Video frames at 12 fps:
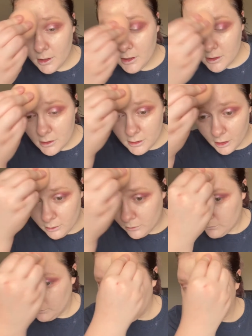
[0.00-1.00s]
So
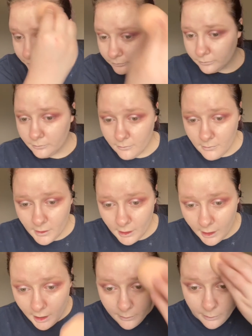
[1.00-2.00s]

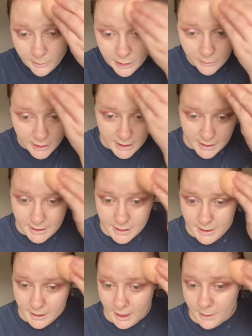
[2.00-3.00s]
I will be 26
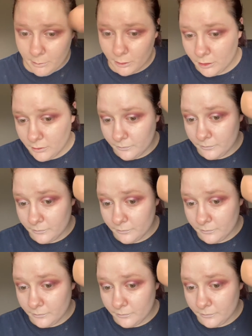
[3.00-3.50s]
in April.